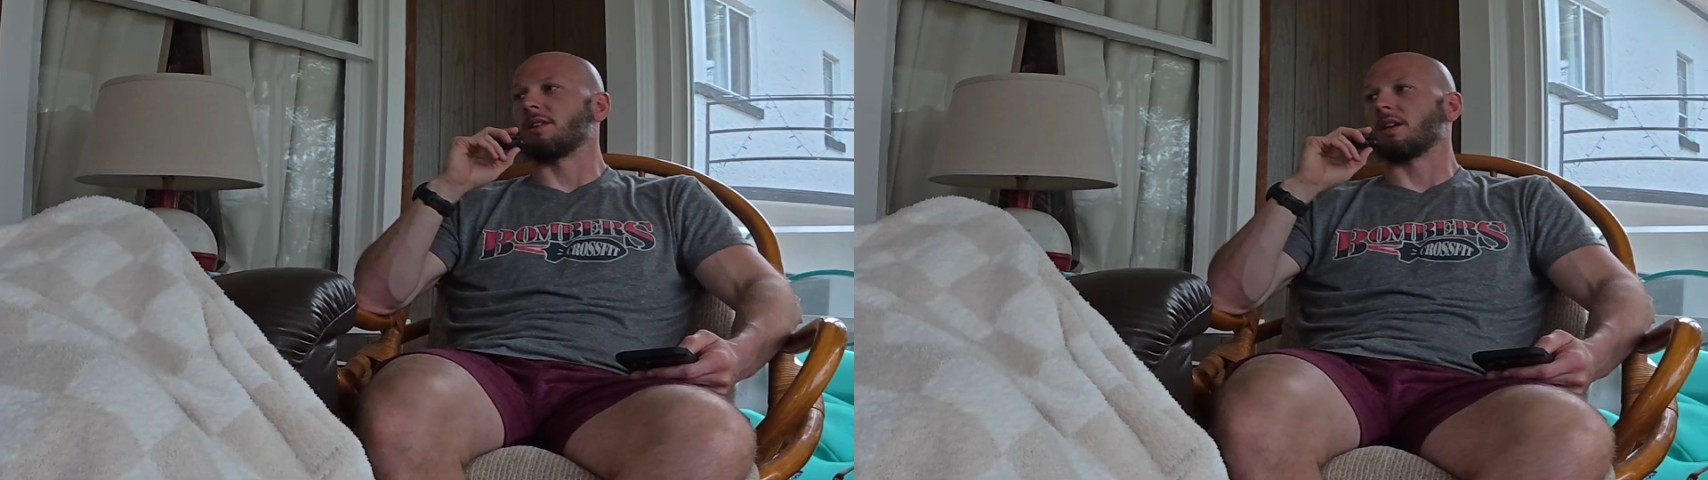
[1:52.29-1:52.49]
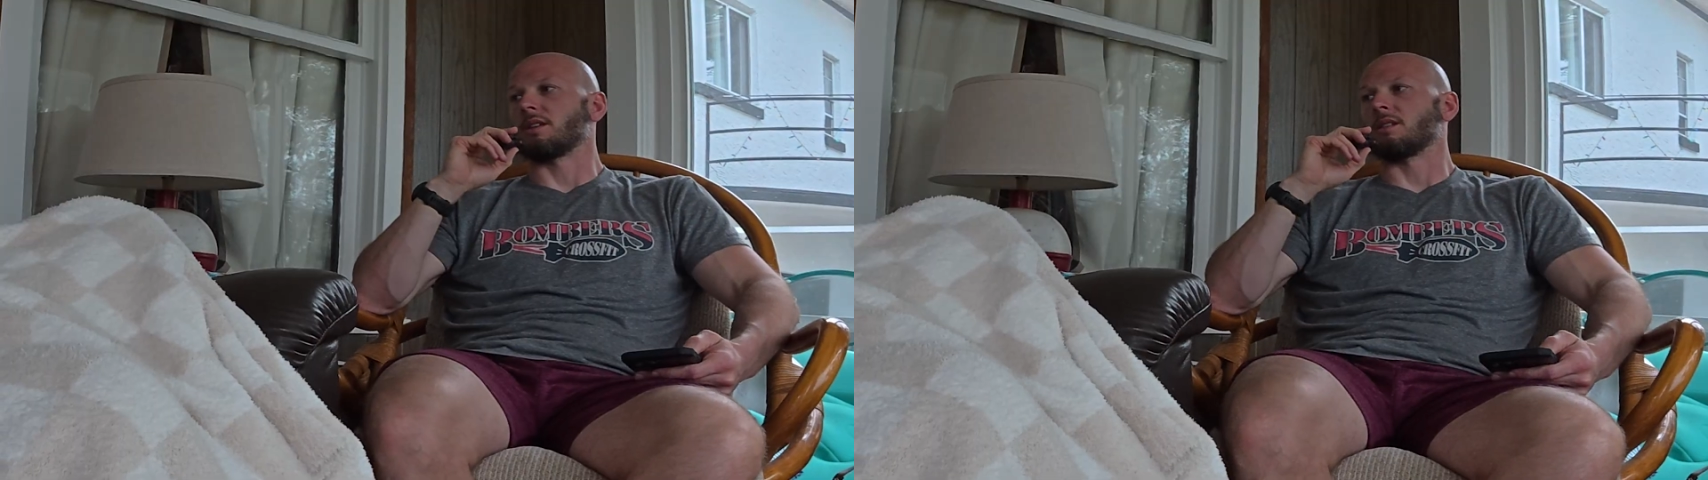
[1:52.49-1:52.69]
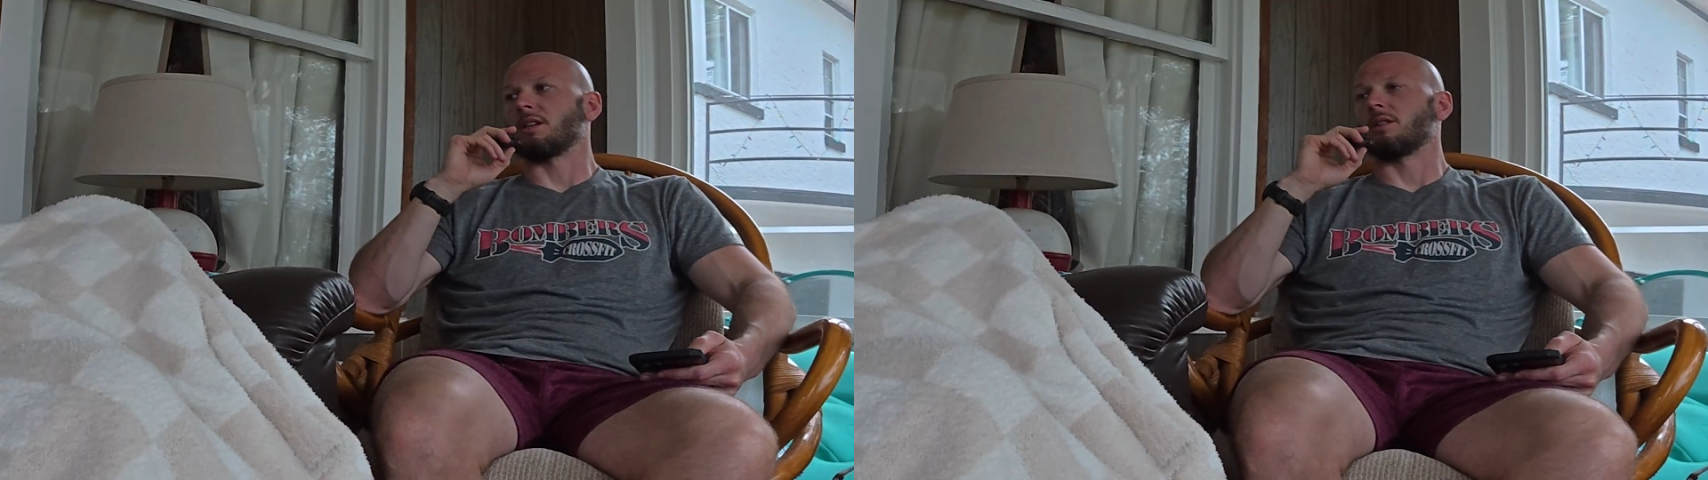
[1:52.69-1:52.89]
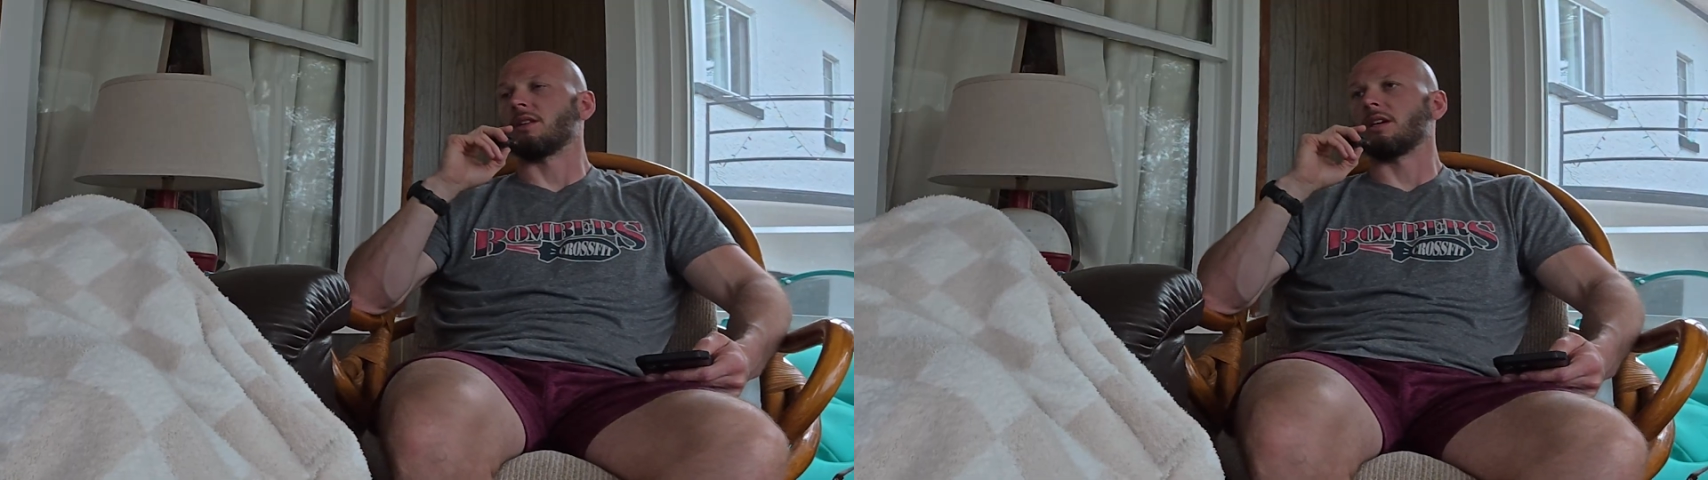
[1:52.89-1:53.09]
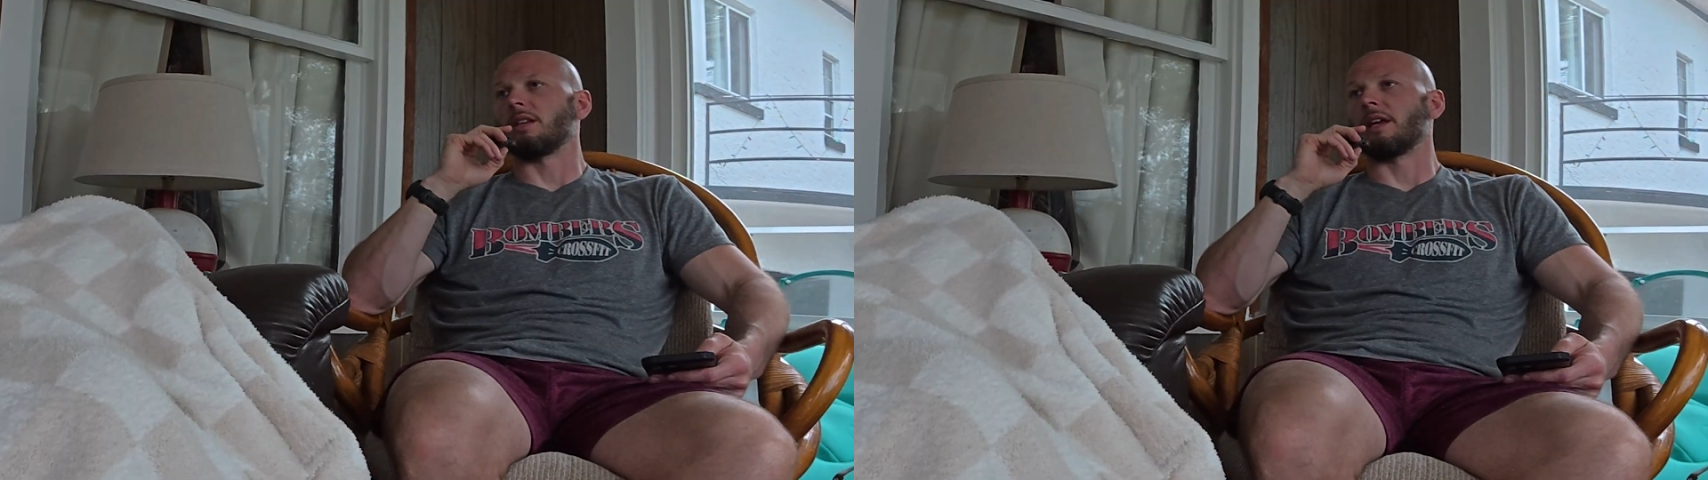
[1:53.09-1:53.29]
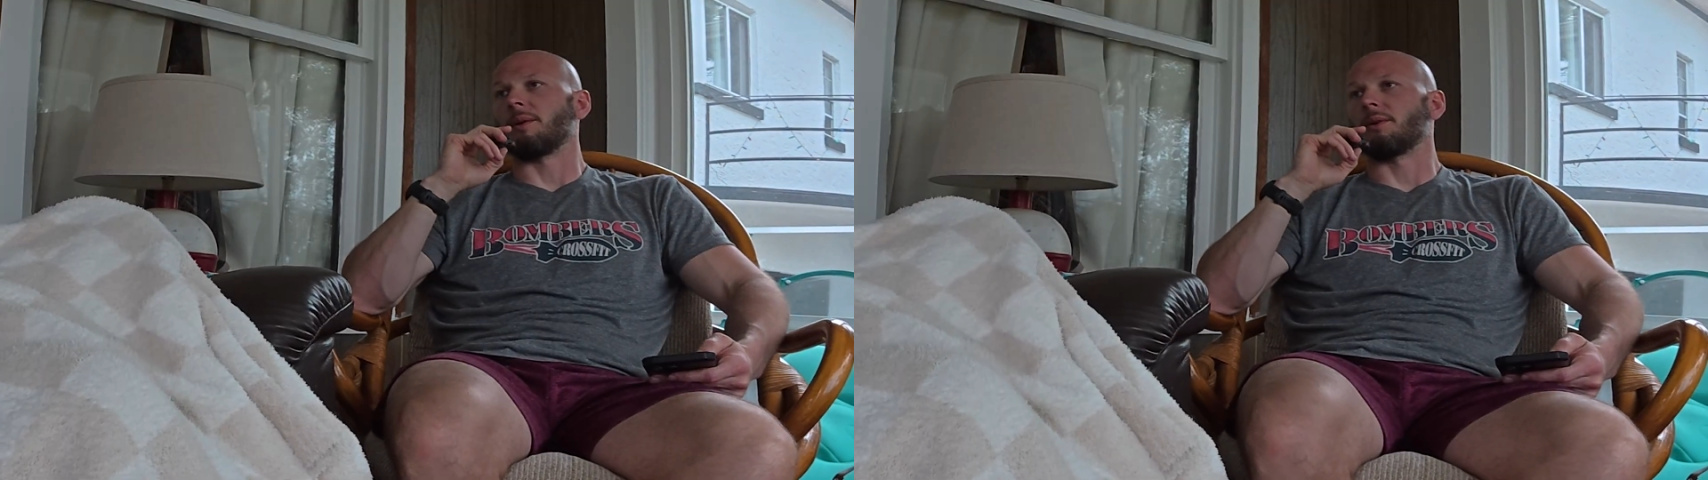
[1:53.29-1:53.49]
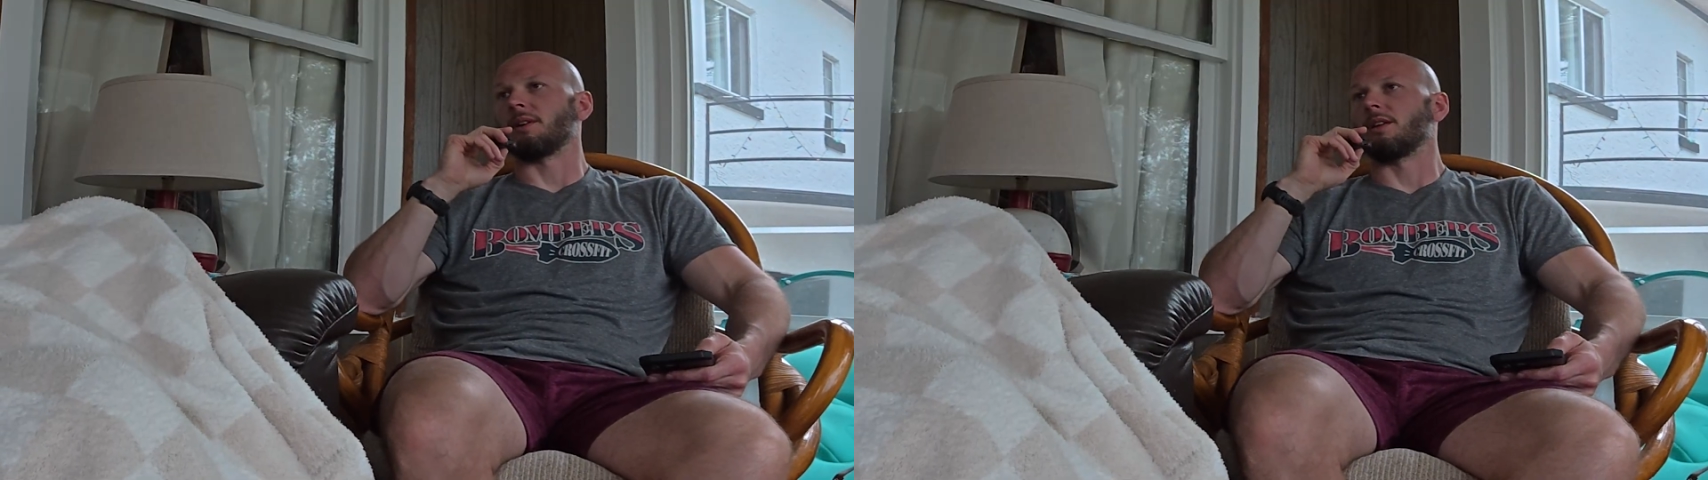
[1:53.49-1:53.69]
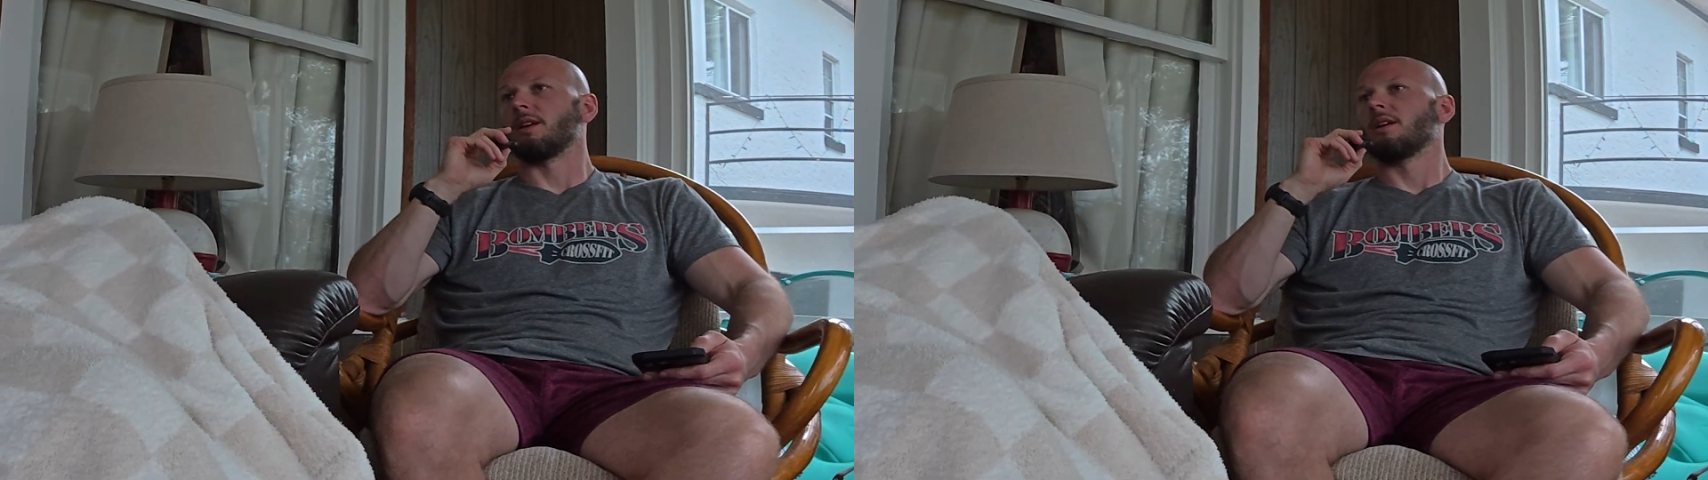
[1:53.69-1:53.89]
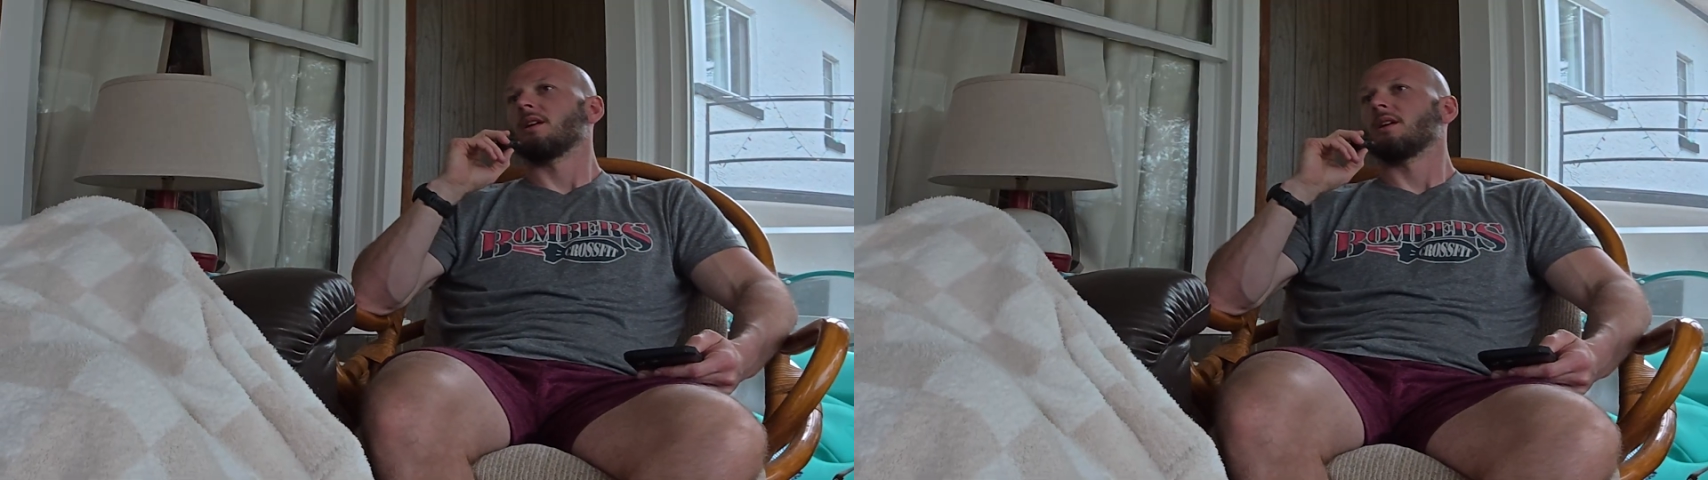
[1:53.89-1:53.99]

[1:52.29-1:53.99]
things that you did that would